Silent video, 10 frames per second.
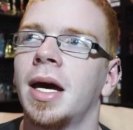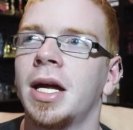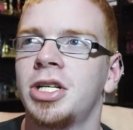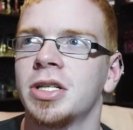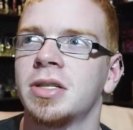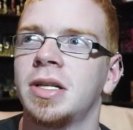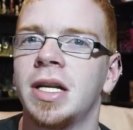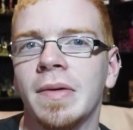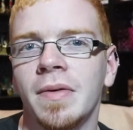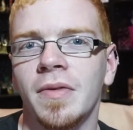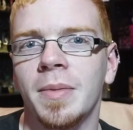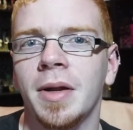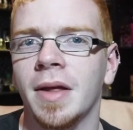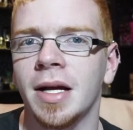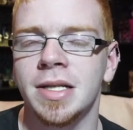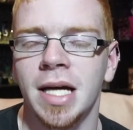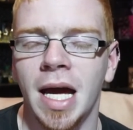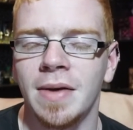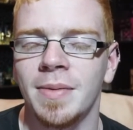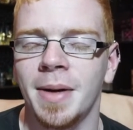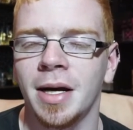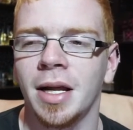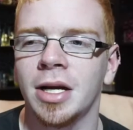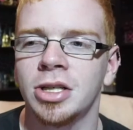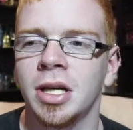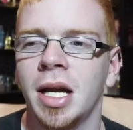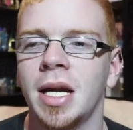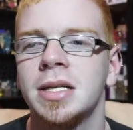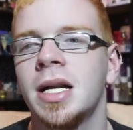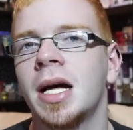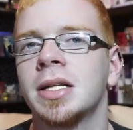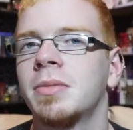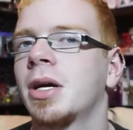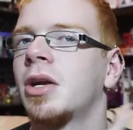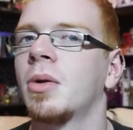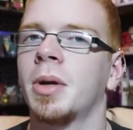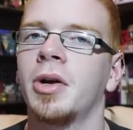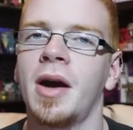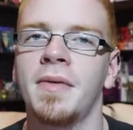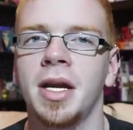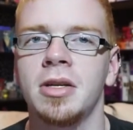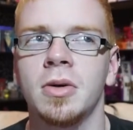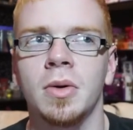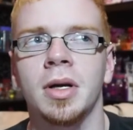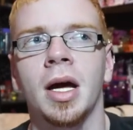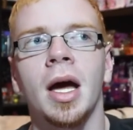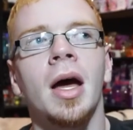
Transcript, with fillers: it's just different from anything else I have in my collection, and it's not something I normally gravitate toward.